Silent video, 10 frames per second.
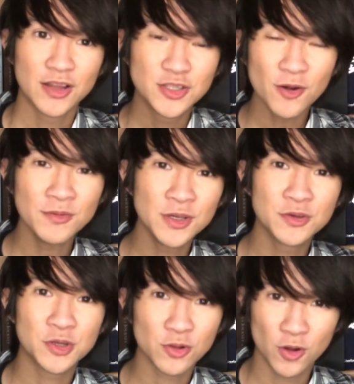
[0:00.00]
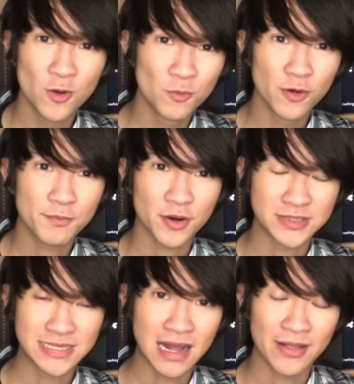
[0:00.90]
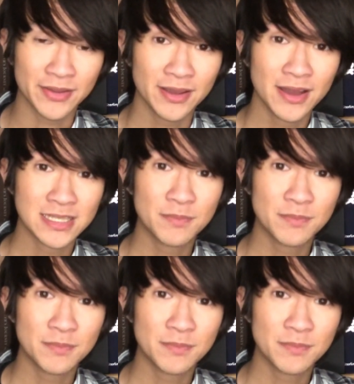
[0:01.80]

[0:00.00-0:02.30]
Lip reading: Don't use your lone wolf personality